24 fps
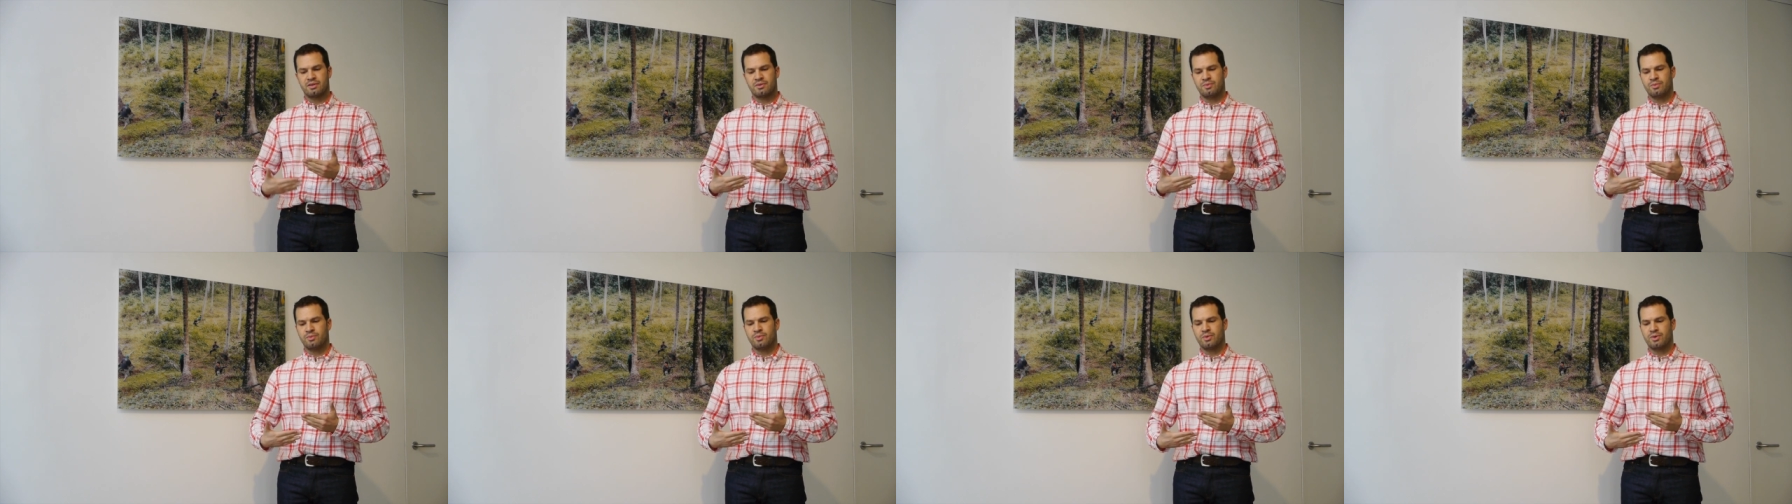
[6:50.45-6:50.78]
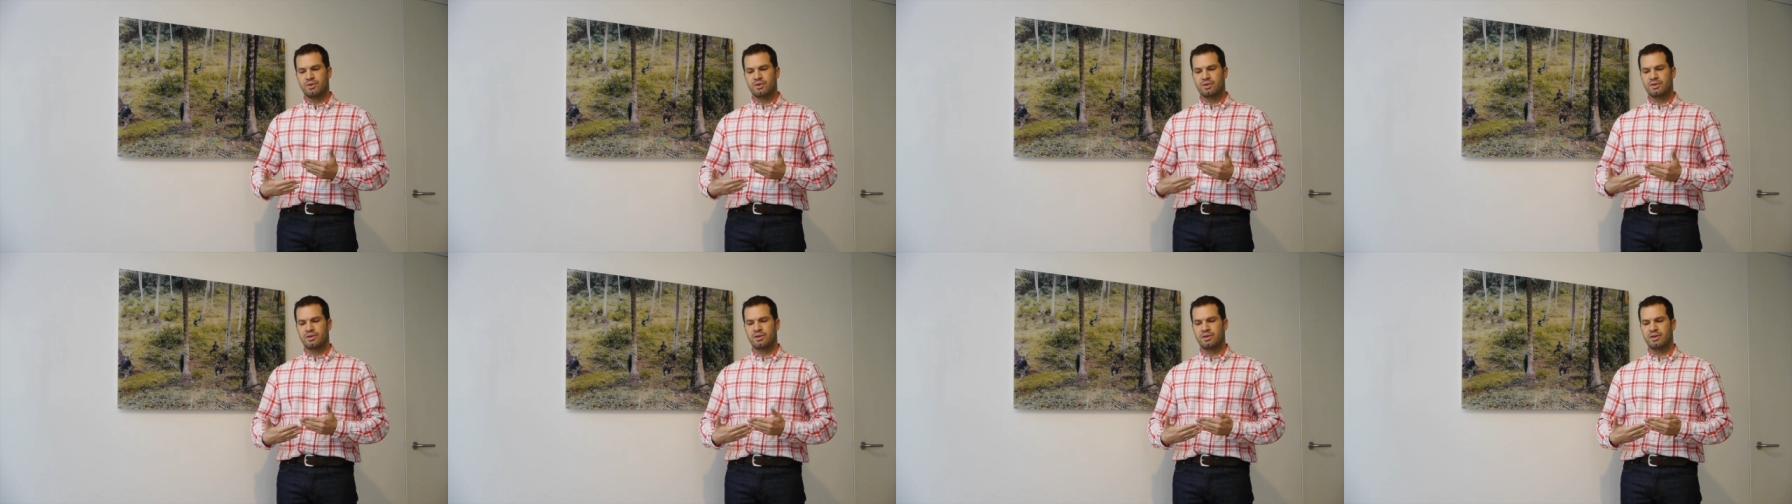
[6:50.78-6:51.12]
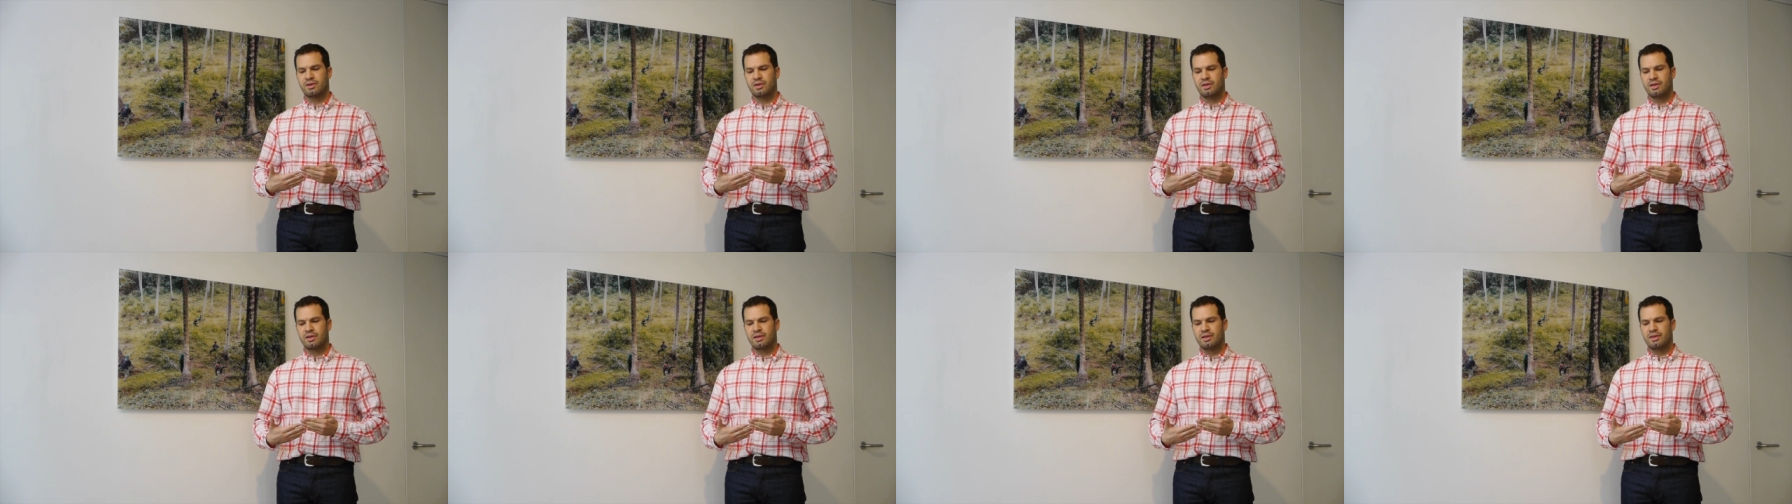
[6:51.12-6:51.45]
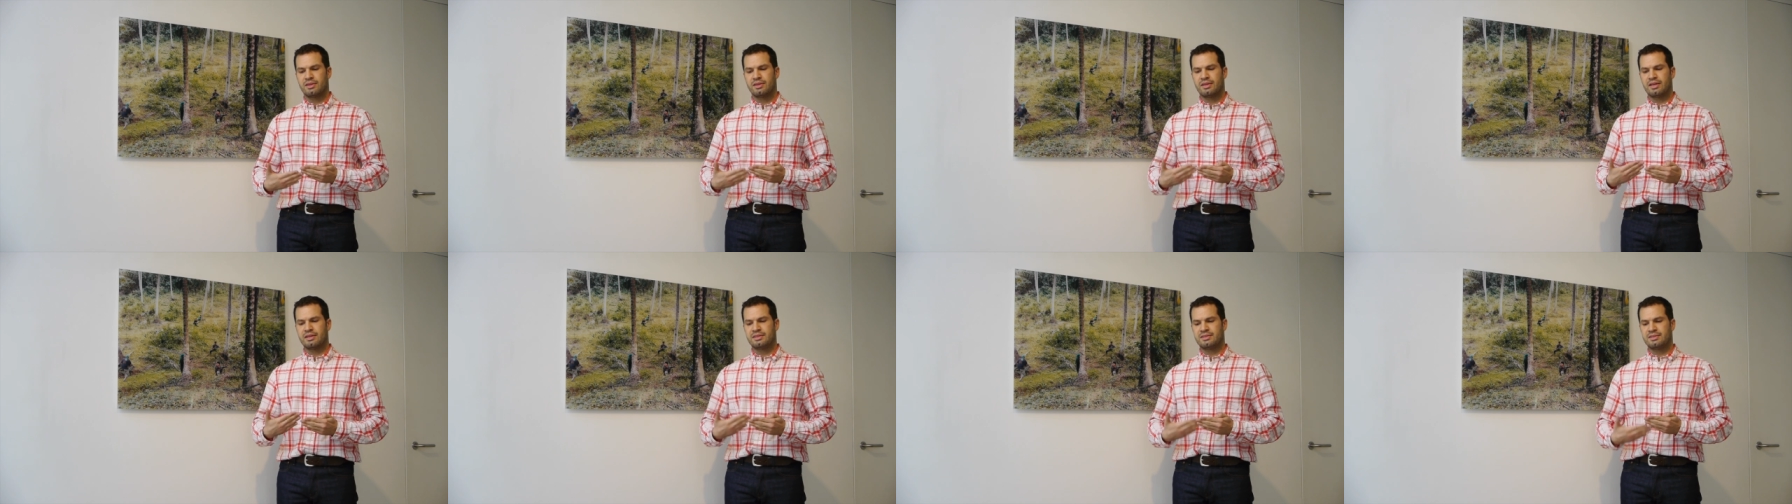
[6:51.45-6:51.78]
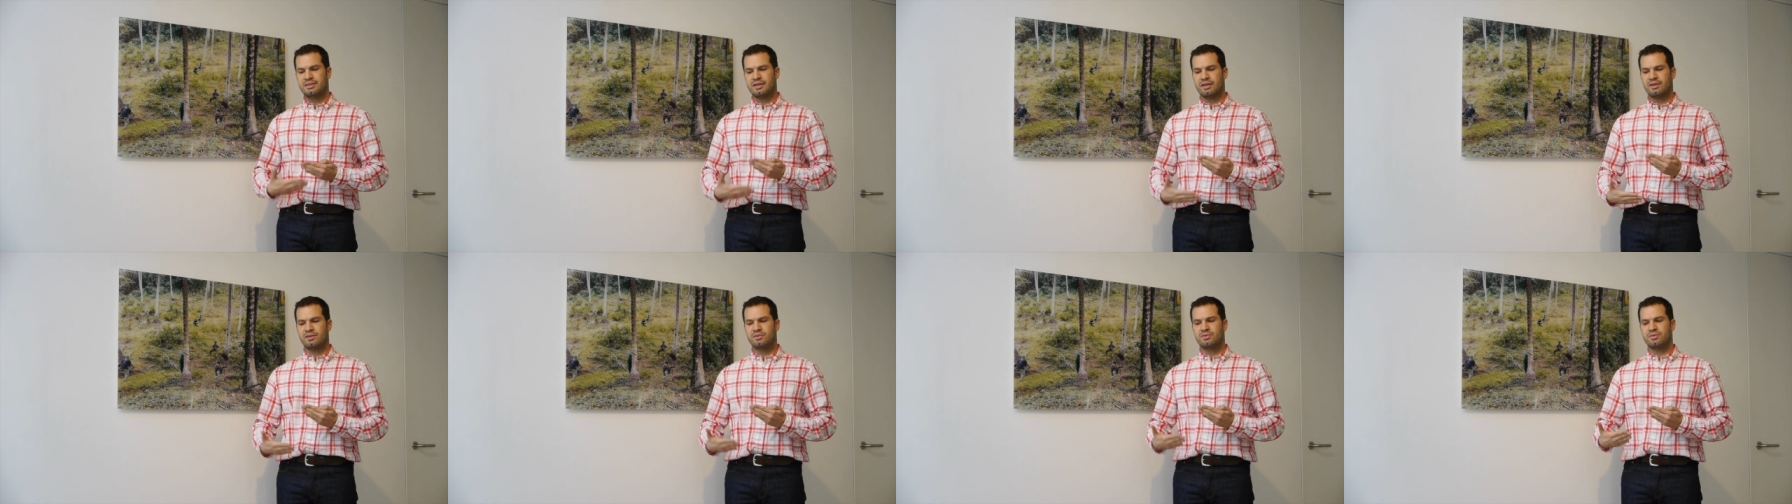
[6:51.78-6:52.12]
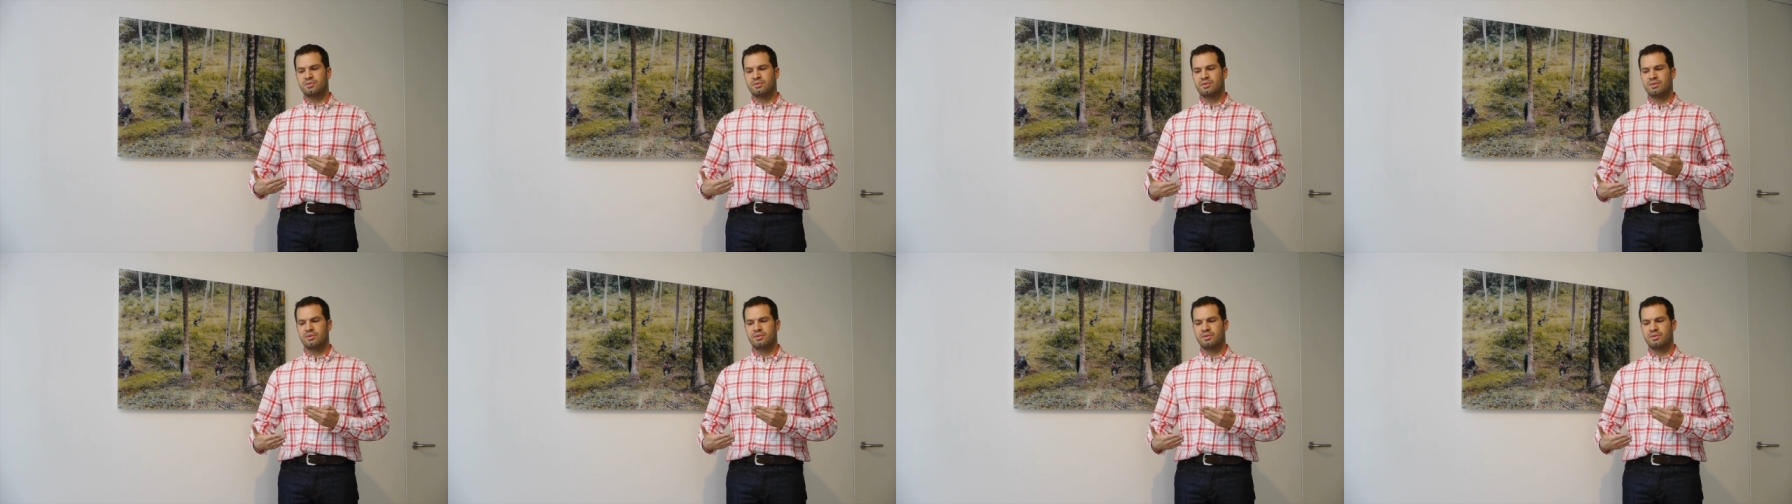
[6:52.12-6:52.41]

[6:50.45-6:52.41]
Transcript: a work that dealt